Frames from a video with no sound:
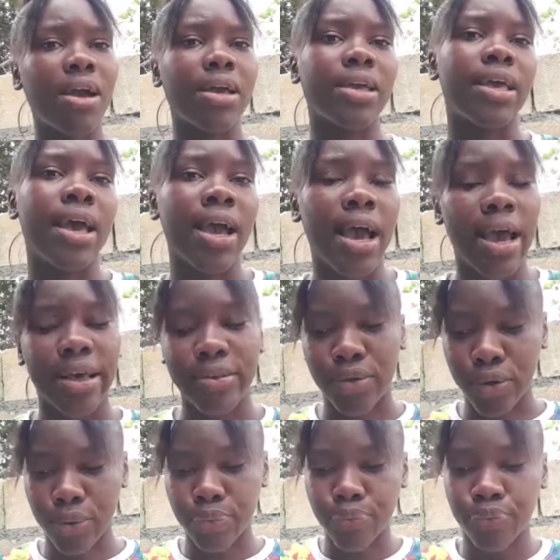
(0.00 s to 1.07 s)
Yeah guys, so
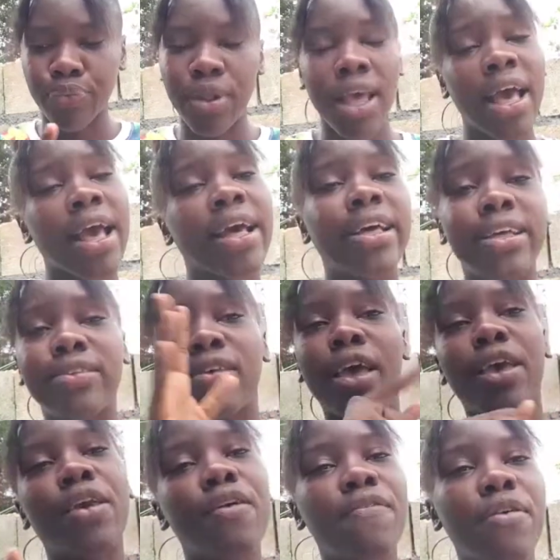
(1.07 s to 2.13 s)

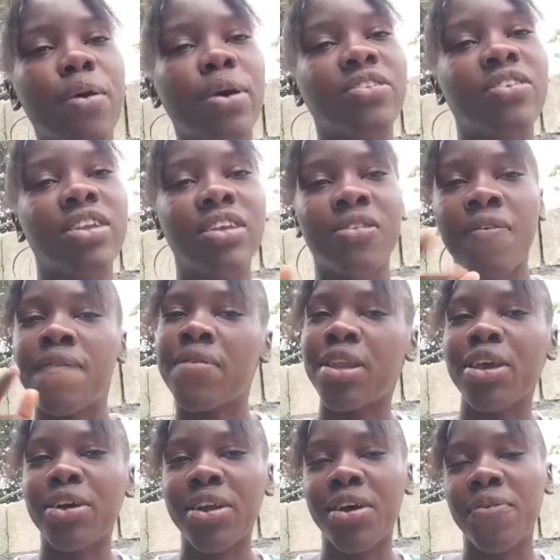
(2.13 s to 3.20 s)
thank you for watching this
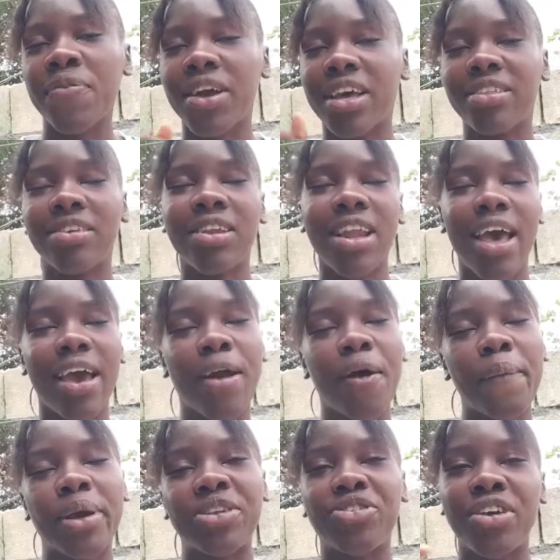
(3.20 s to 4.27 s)
video. Don't forget to like,
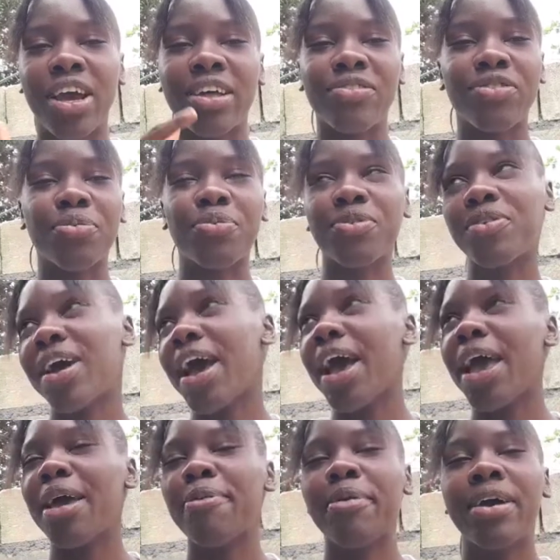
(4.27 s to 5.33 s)
comment, share and
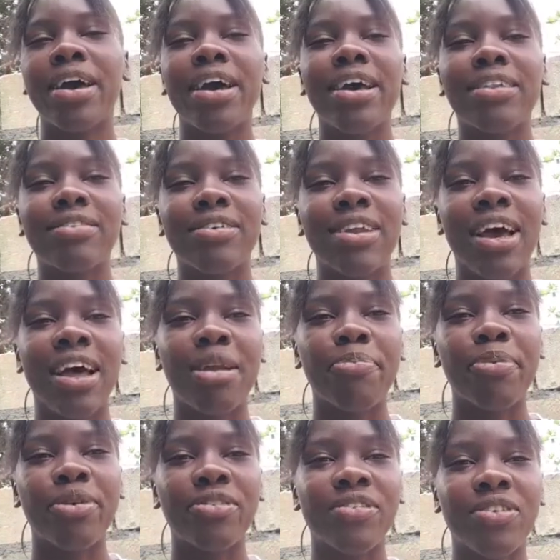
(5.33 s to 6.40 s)
subscribe. Turn on the
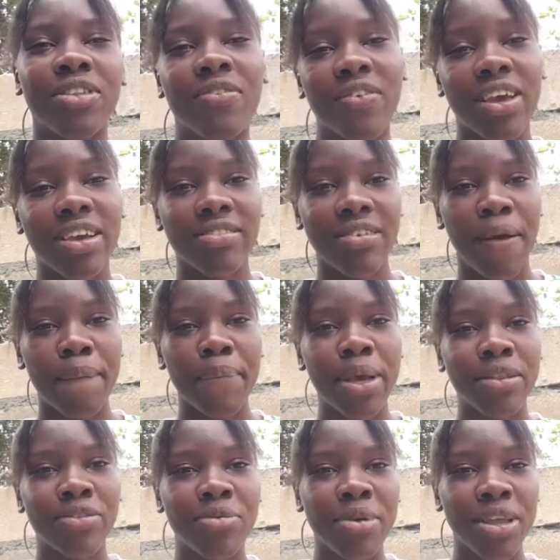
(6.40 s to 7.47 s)
post notification bell
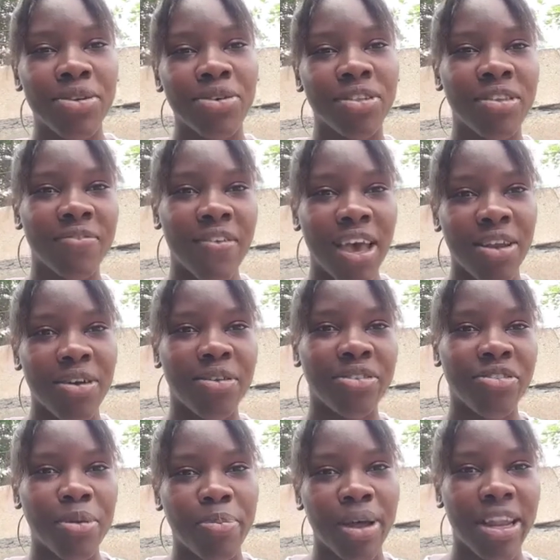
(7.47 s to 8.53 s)
to be notified when I
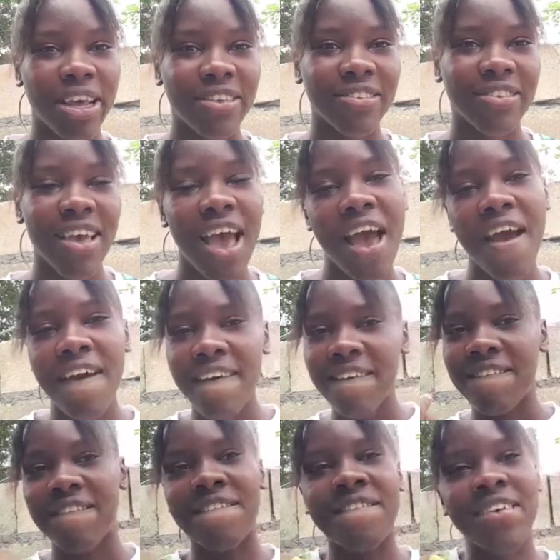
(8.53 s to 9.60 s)
drop next
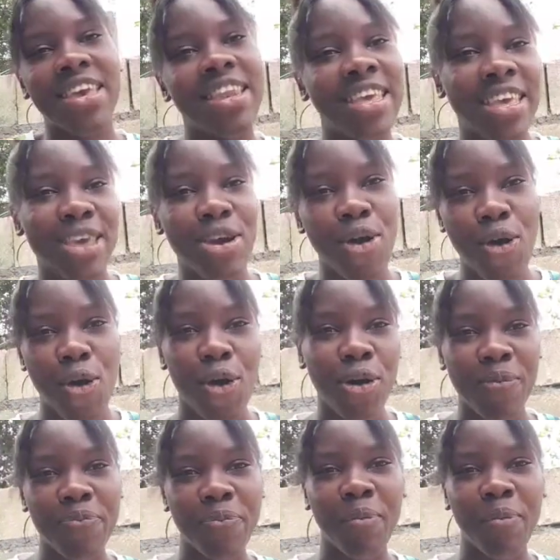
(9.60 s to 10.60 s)
video.